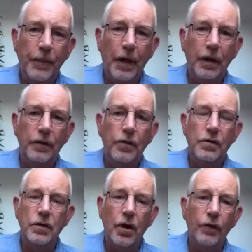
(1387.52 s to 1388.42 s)
There's
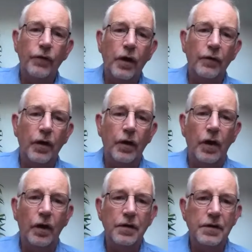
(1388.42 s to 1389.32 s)
an awful lot of
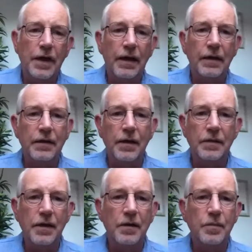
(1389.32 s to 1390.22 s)
on-site
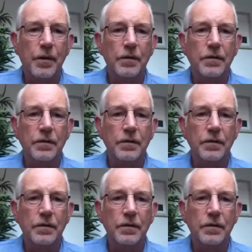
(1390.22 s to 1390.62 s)
assessment.